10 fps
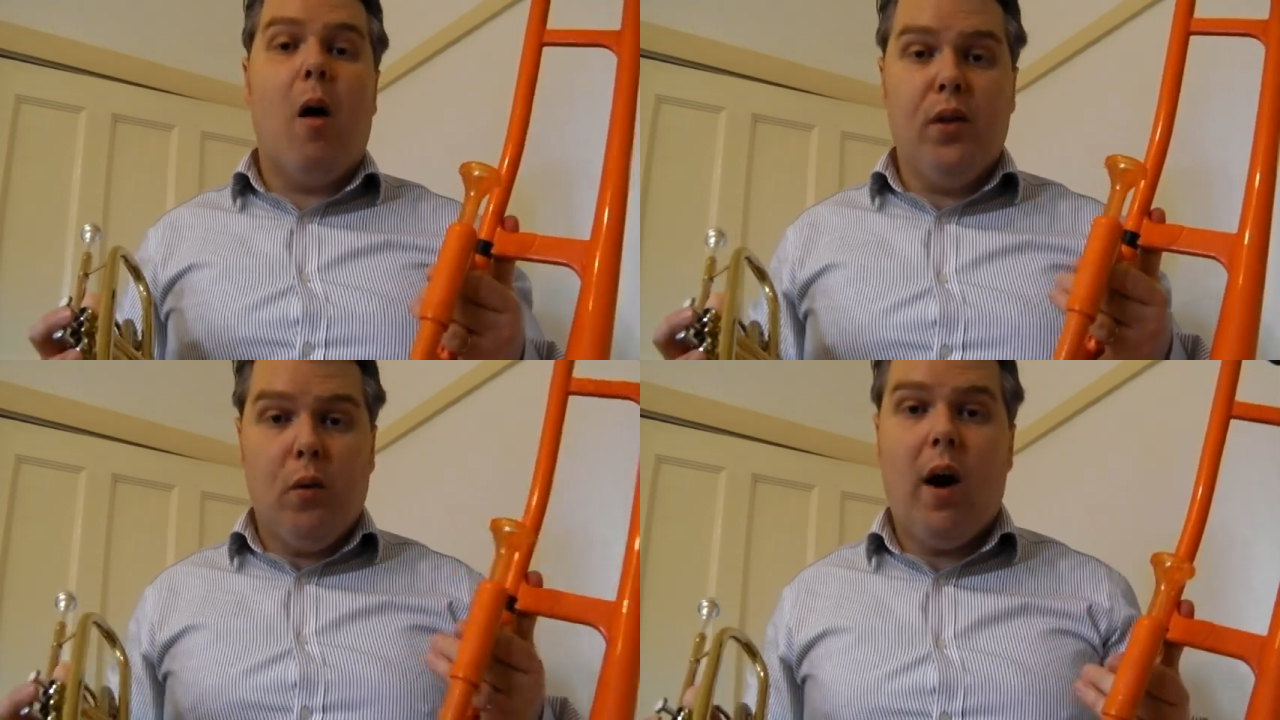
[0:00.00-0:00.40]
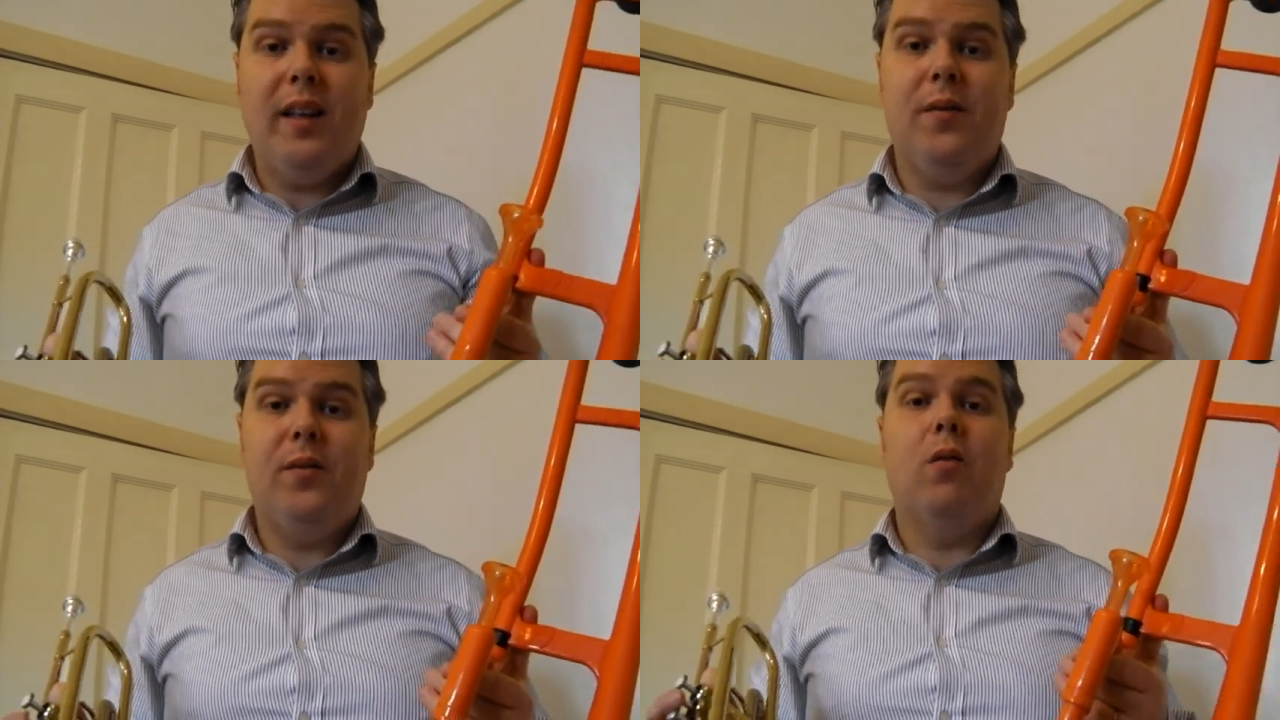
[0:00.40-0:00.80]
with
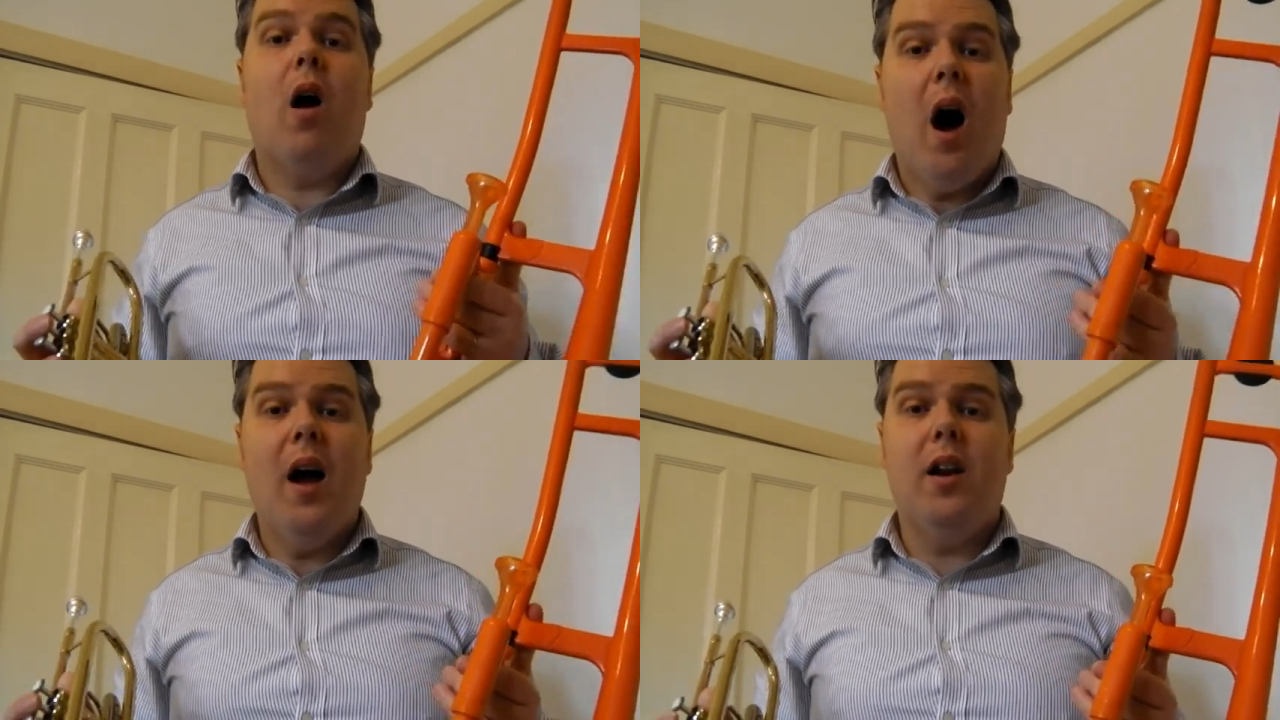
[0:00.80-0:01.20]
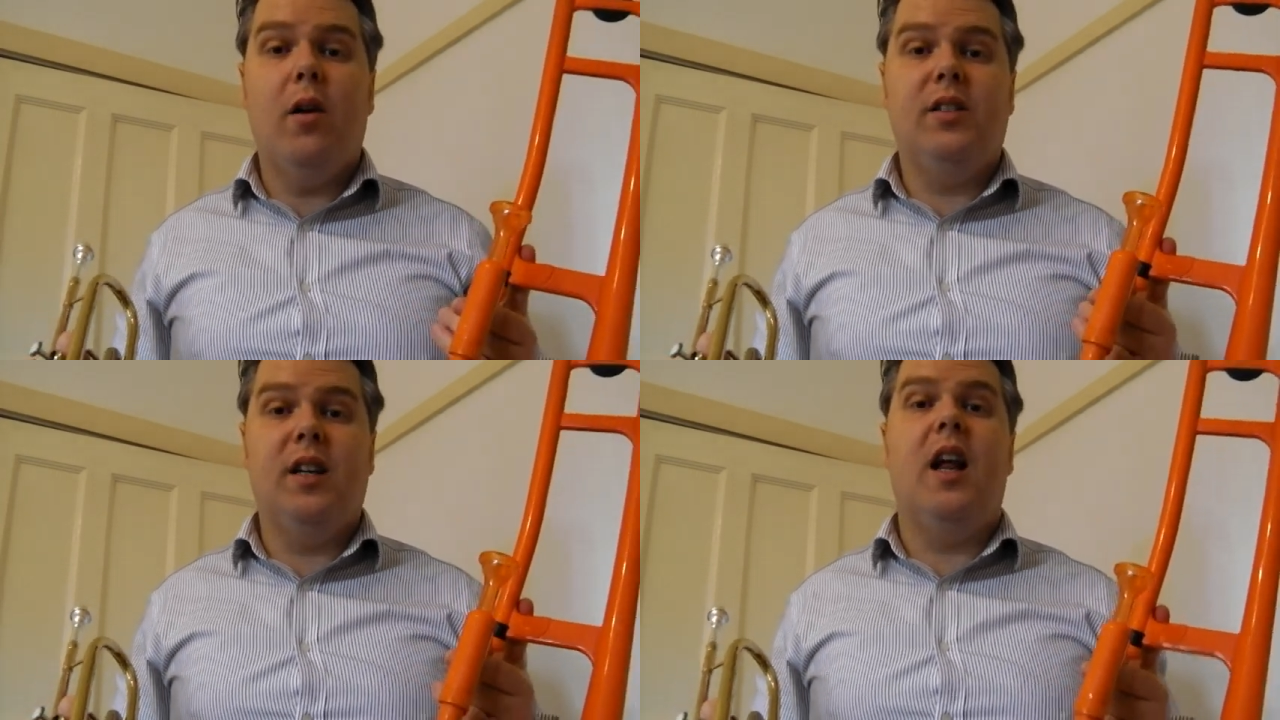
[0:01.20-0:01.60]
quite difficult high
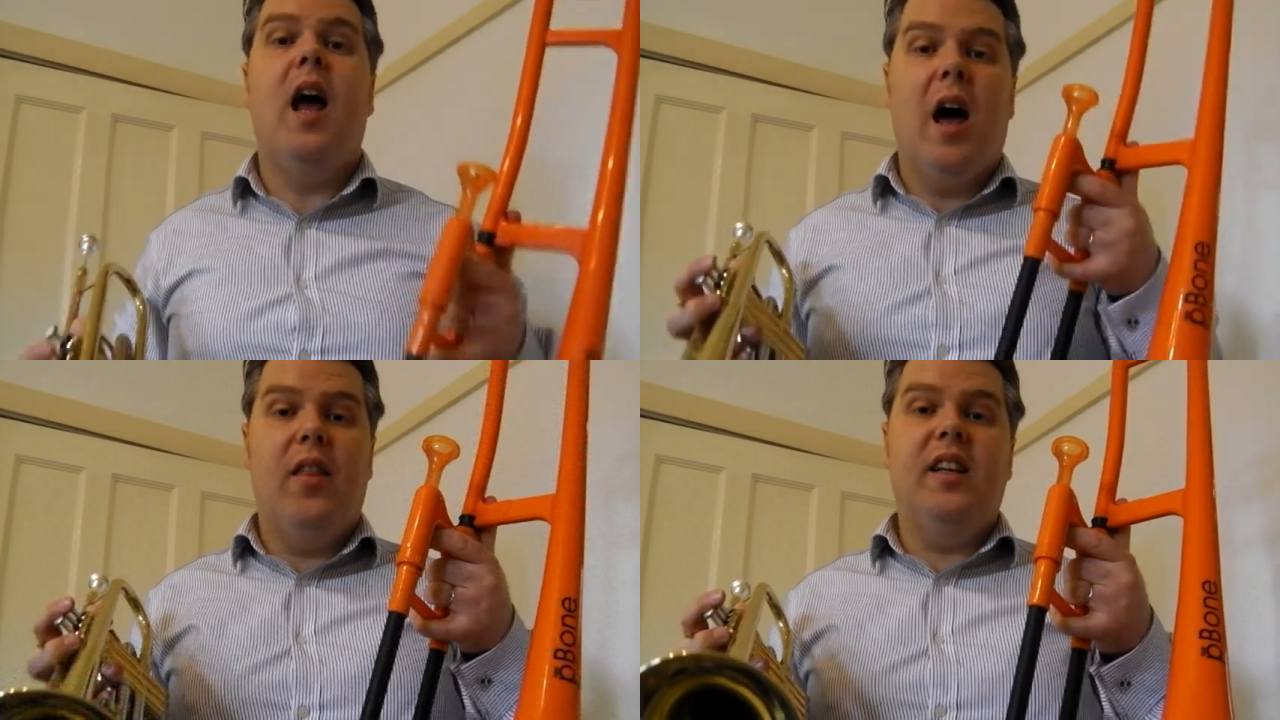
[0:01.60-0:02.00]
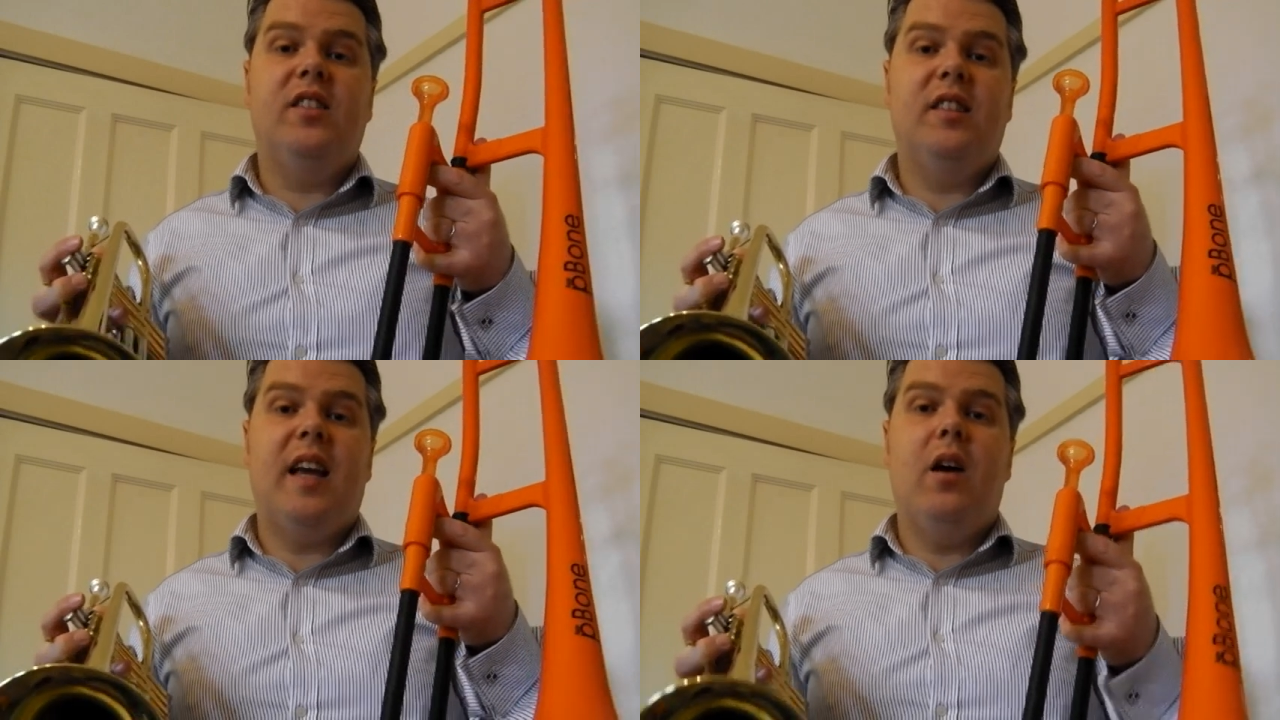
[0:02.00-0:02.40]
notes in, and
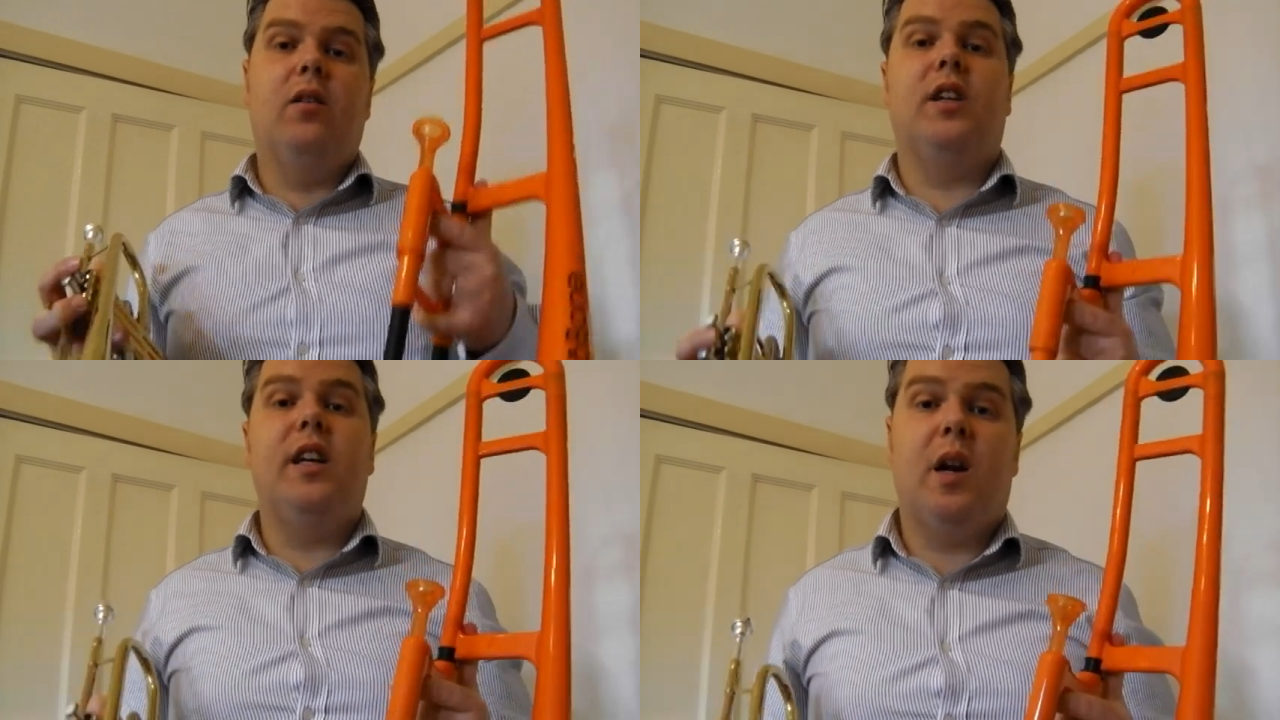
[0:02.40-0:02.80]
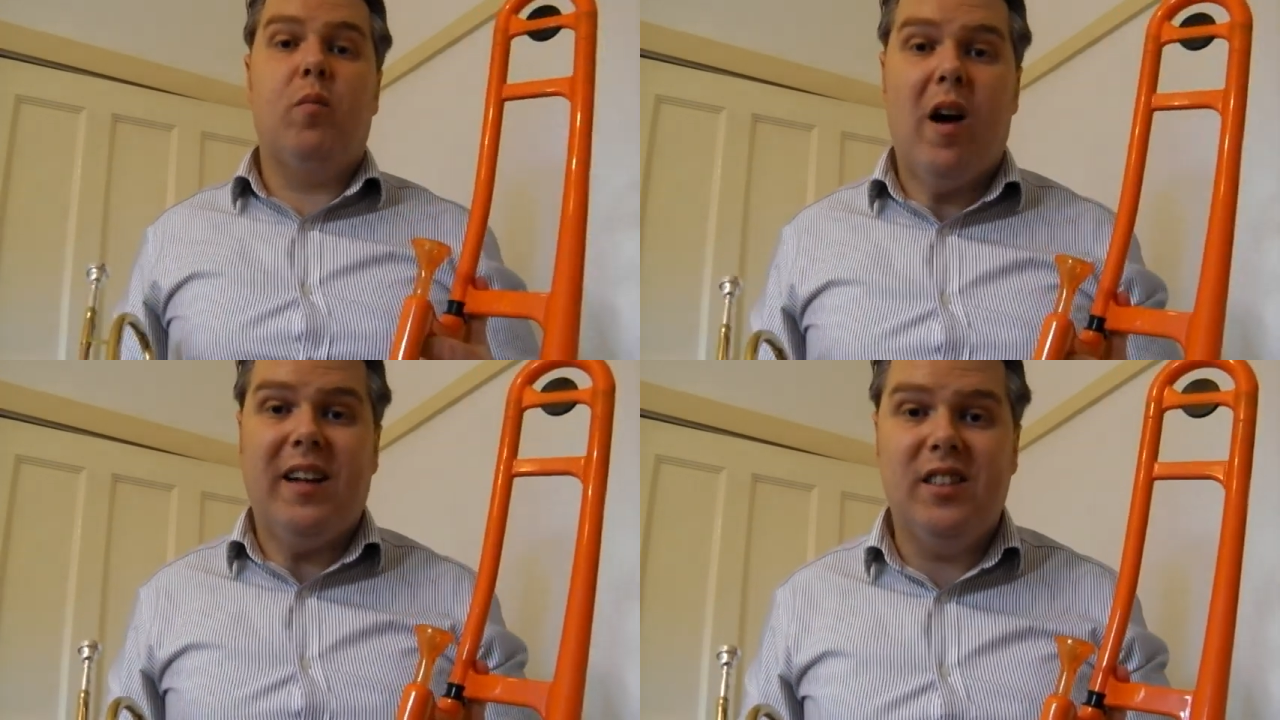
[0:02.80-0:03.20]
these scales that you're going to
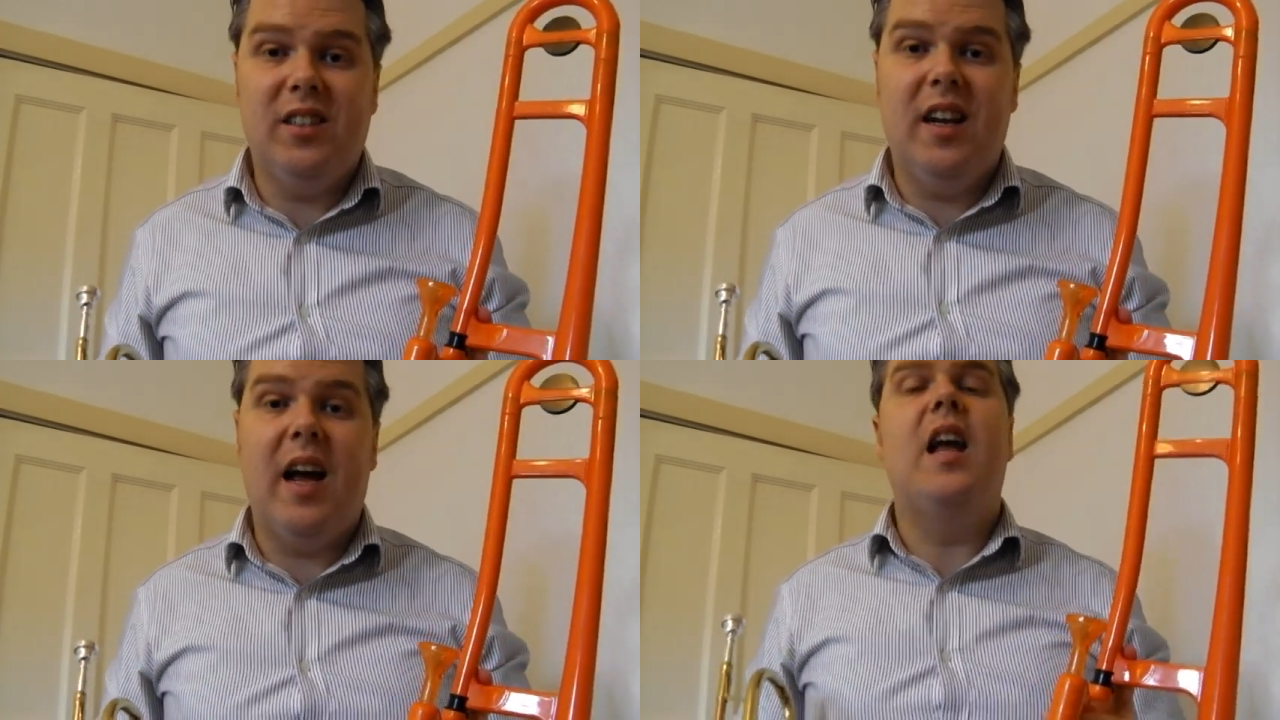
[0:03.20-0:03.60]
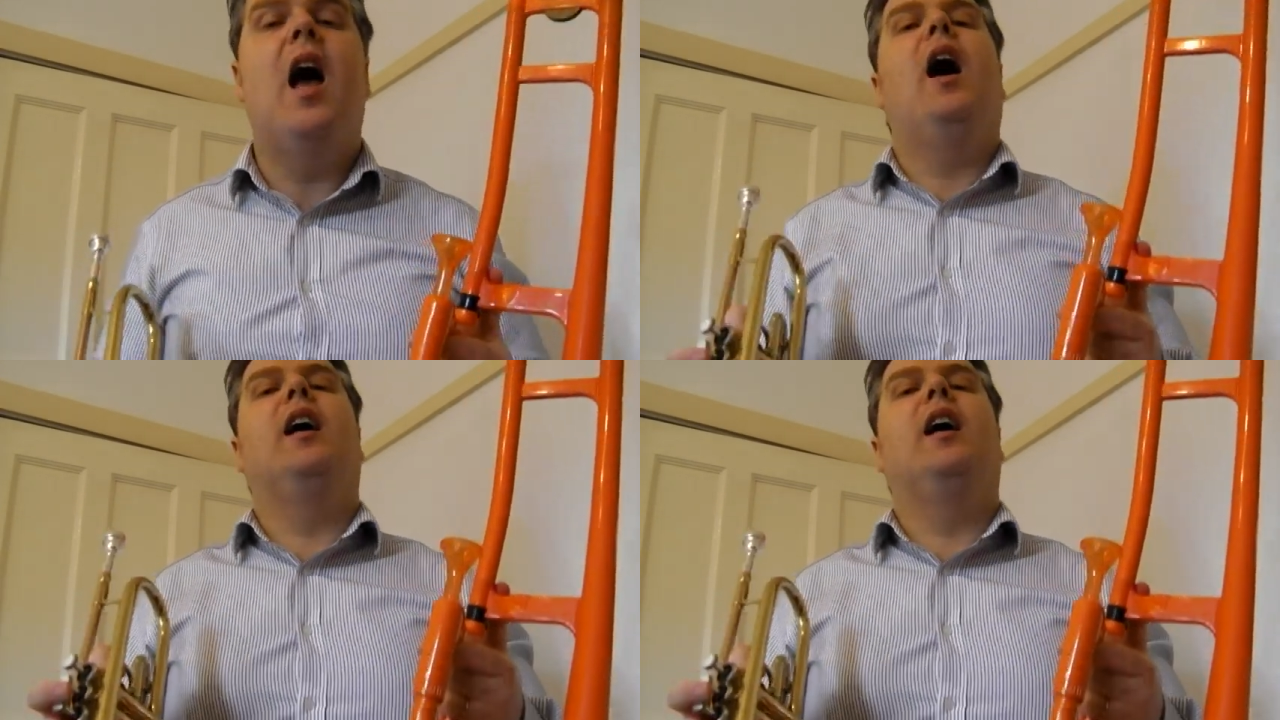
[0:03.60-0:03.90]
practice today